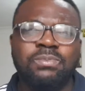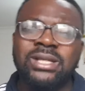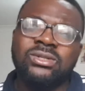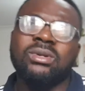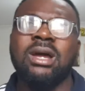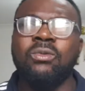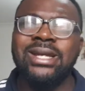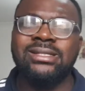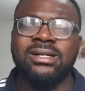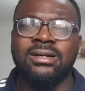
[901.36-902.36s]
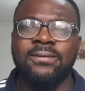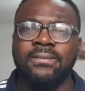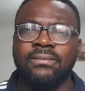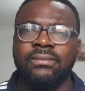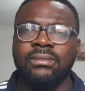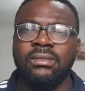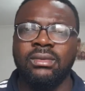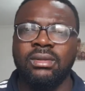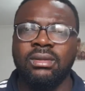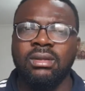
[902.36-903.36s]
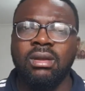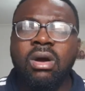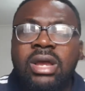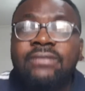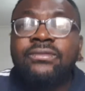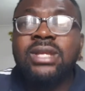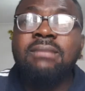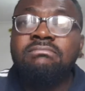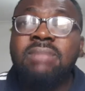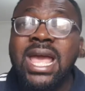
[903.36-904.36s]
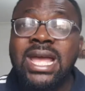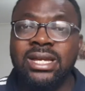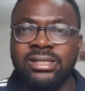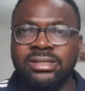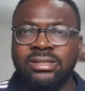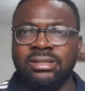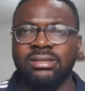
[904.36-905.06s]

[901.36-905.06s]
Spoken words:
particular waiter, or even a maid.